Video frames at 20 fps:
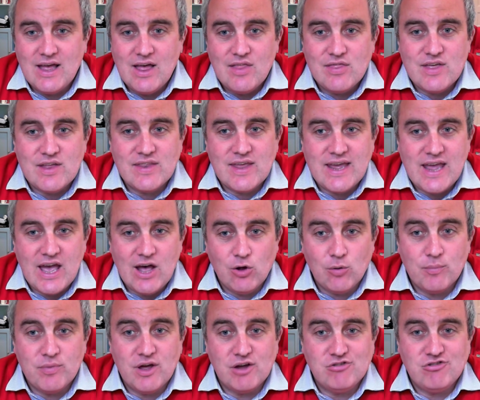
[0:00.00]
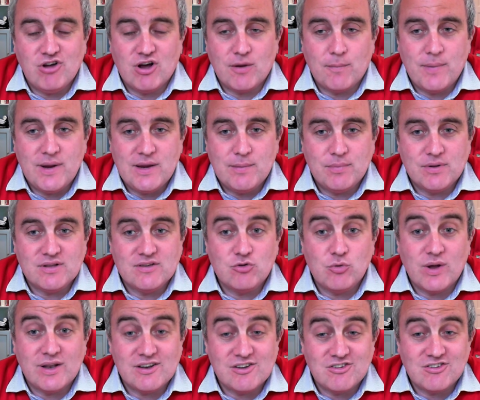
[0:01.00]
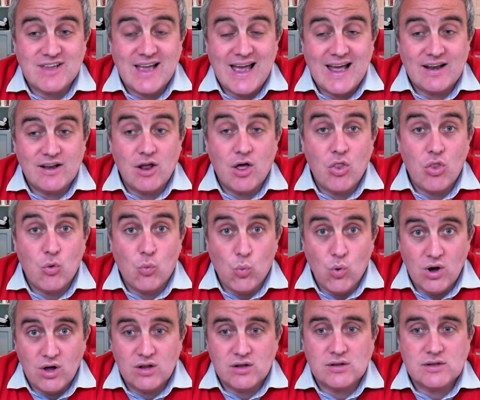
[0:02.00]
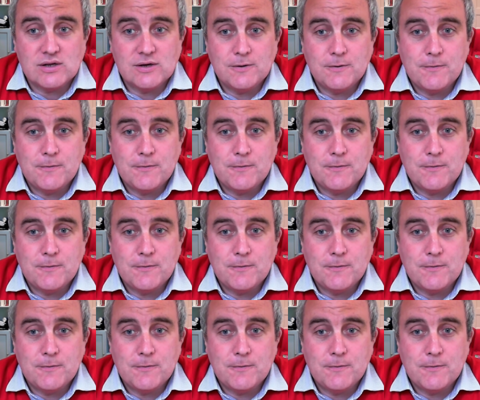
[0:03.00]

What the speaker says: then they help those young people to understand the world.